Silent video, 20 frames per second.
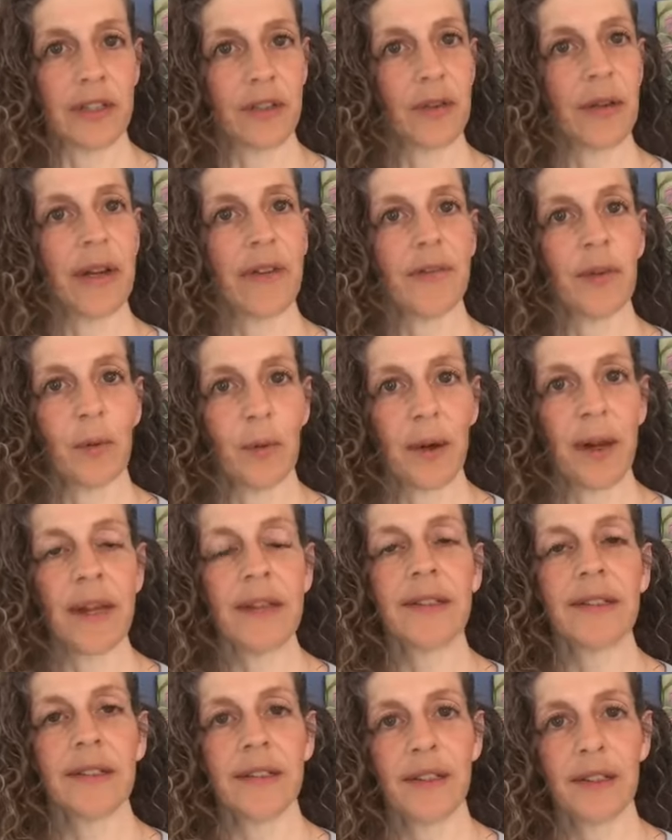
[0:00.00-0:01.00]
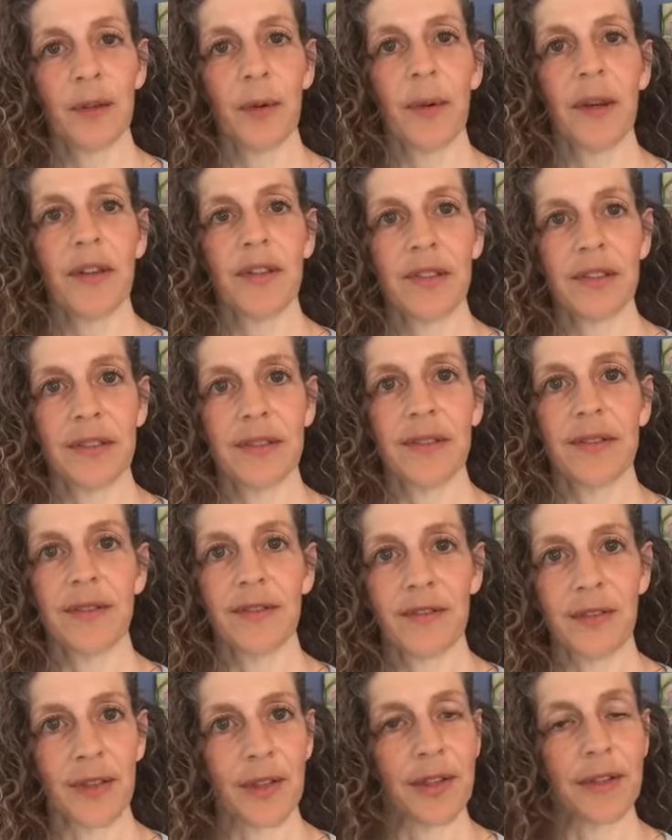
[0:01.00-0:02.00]
They don't have the weight in the equation
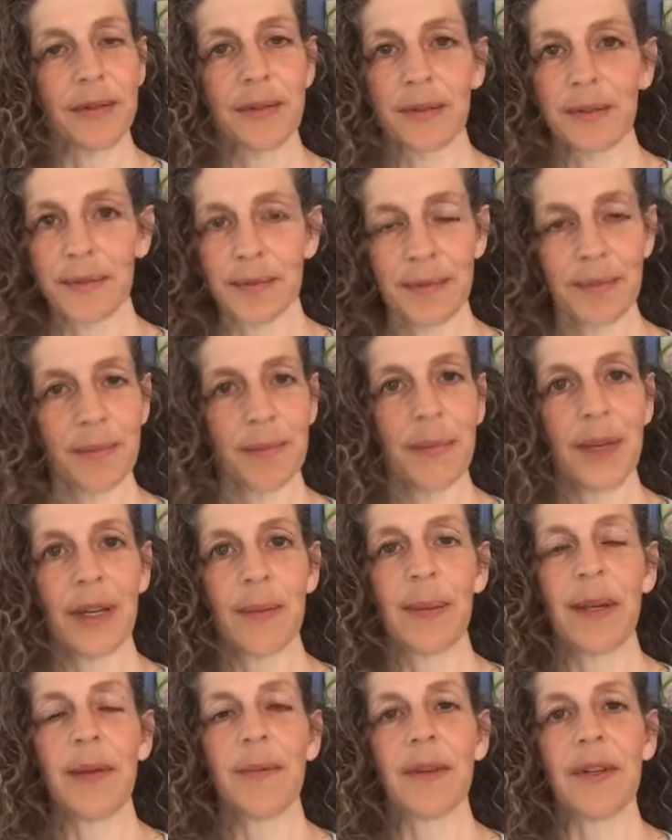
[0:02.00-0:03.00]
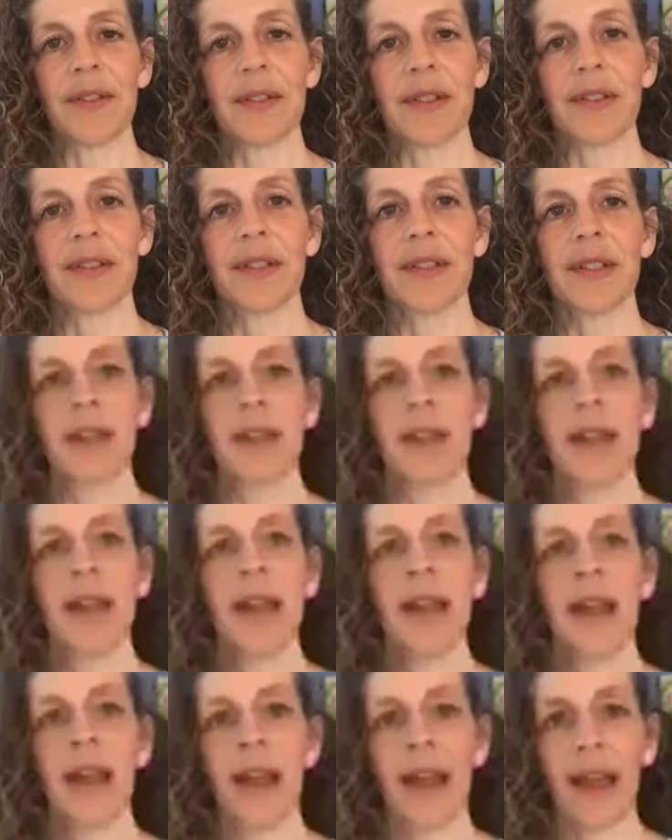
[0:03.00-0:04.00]
for many, many reasons.
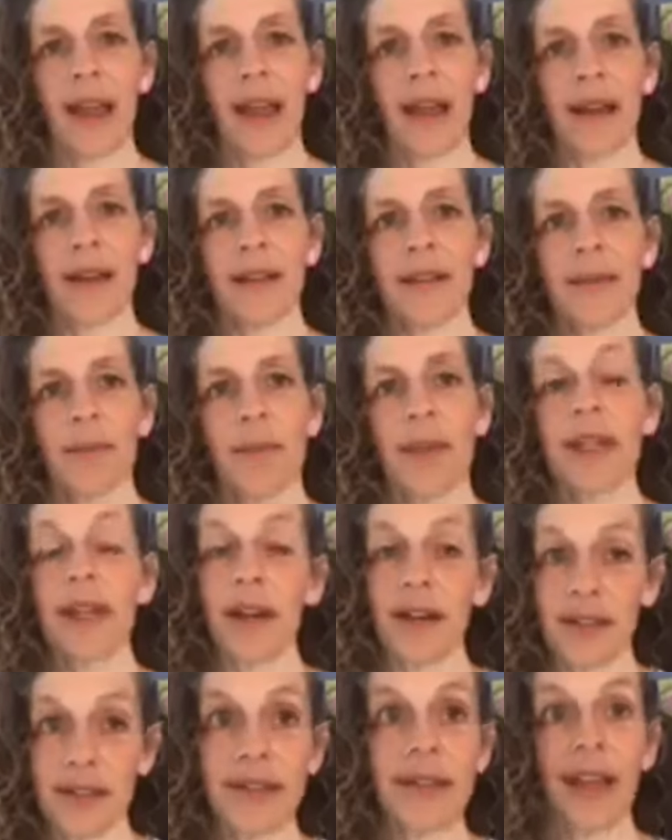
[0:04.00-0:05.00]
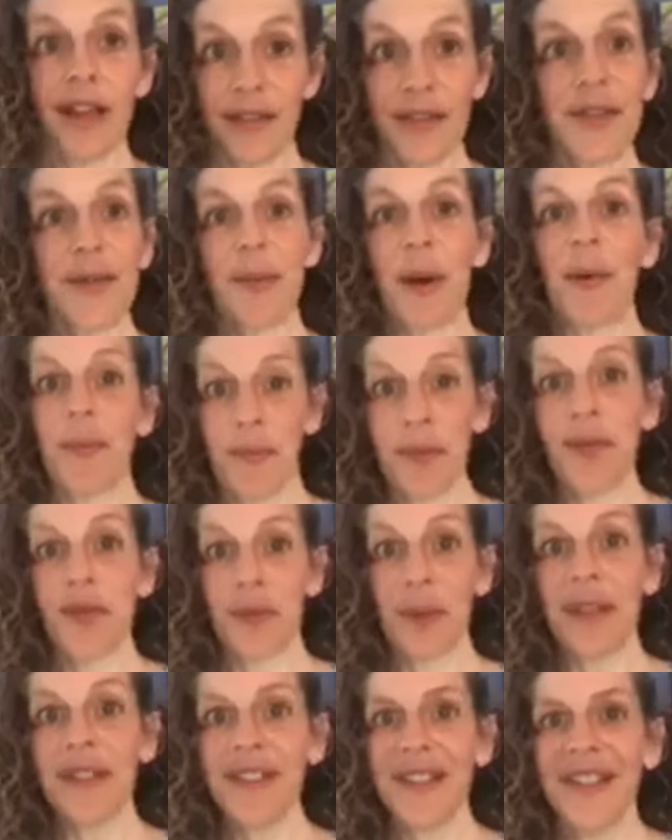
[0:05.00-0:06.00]
Because life is about
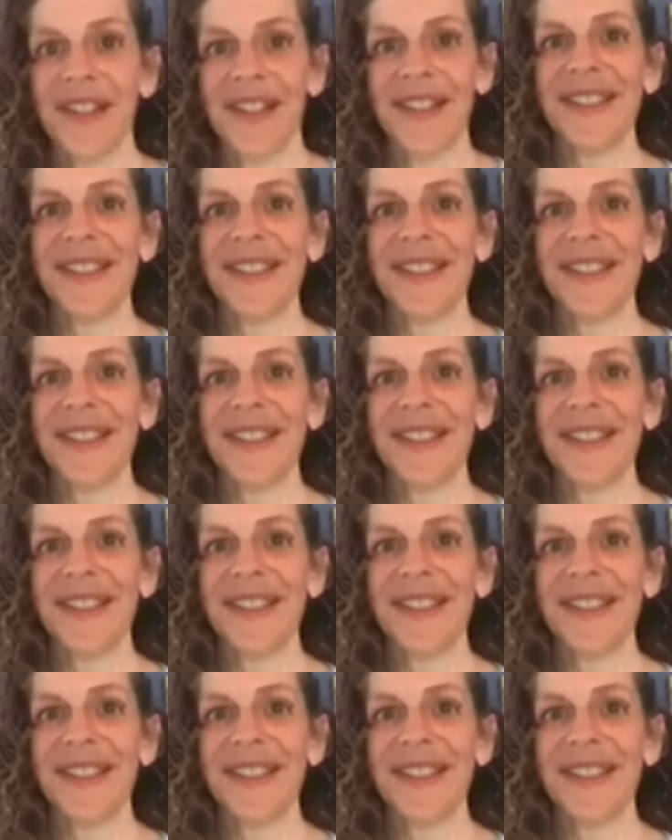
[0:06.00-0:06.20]
movement.